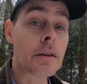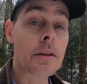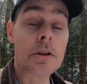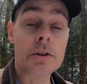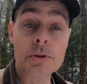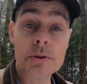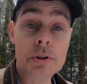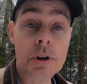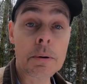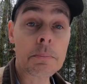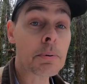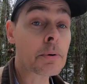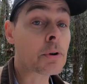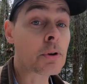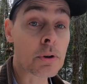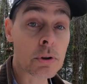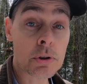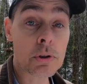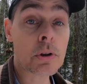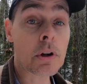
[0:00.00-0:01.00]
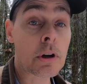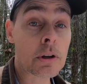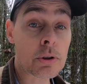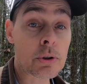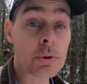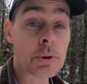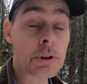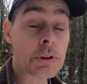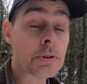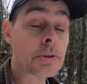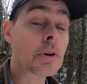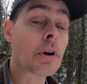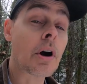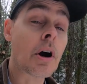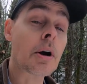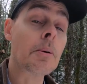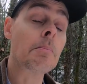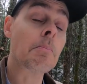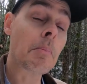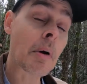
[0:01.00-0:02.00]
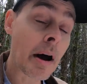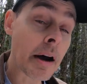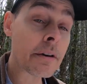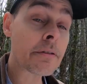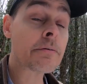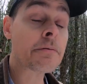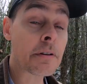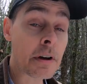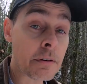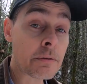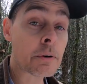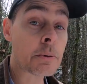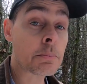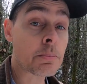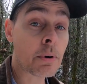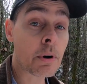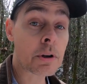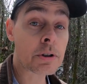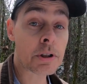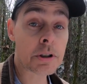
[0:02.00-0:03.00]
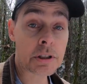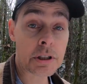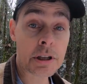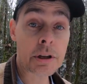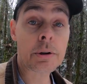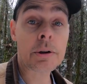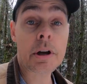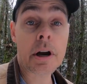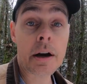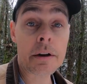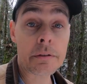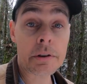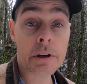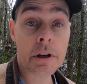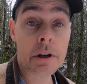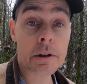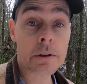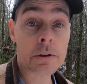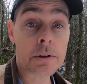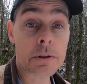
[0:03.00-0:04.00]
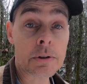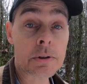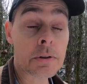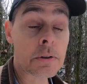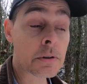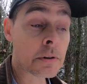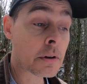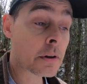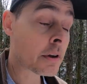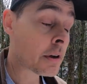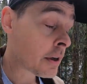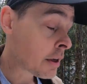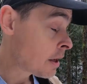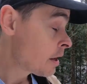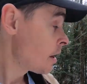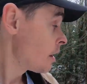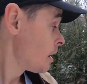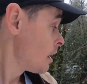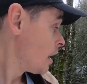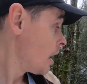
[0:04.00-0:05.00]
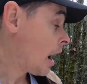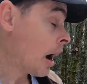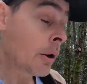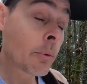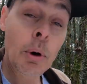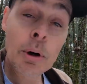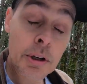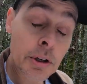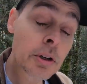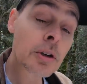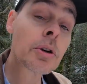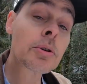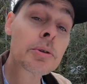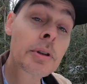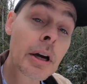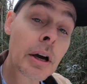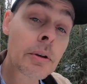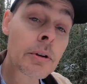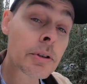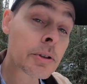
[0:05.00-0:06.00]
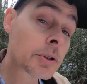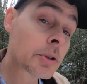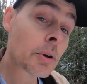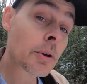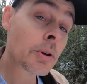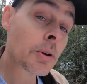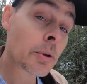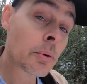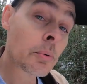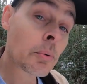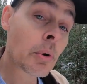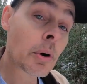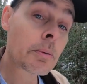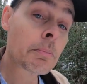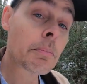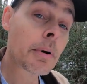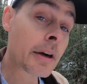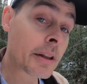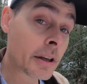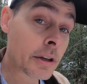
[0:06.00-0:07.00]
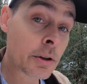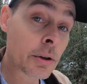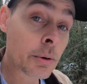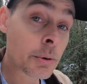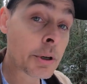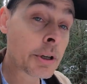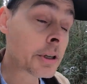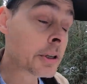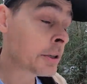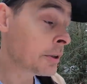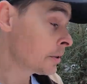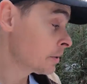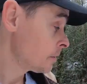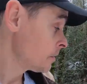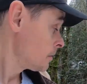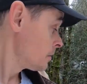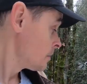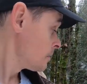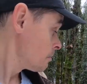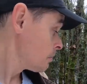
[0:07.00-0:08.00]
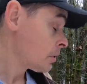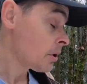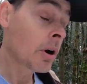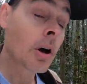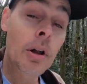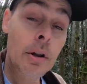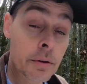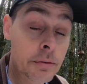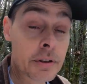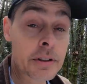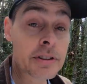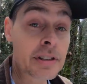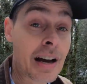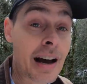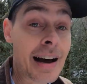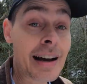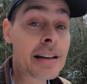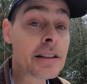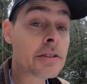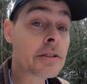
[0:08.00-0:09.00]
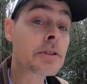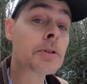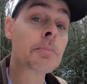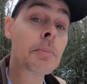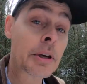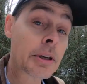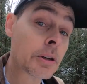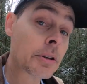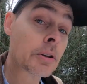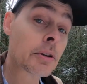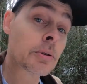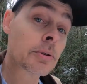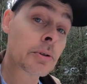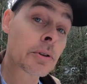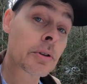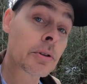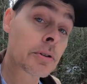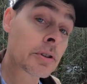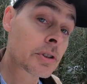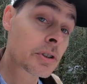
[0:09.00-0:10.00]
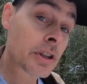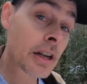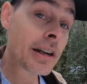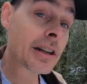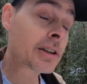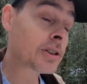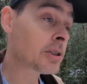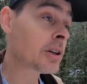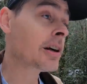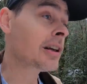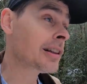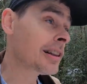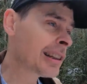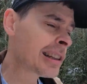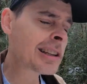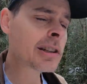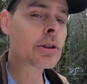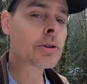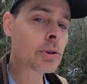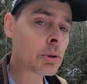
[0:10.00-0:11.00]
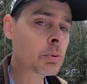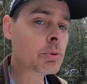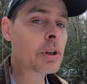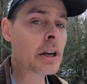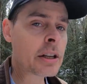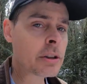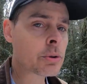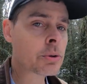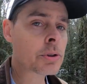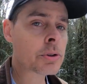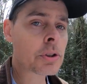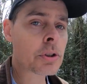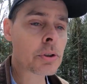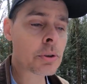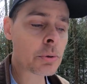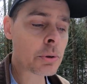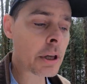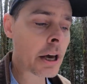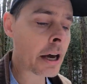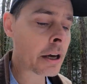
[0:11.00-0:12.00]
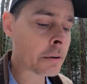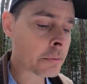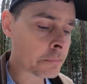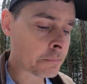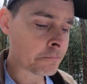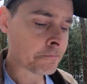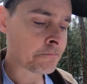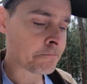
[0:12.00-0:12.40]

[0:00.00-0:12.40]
The stump nurse log trees are my favorite project here at Ivy Acres. I wanted to go down and show you the one by the creek but all of this ice is making those stairs a little too dangerous to do that.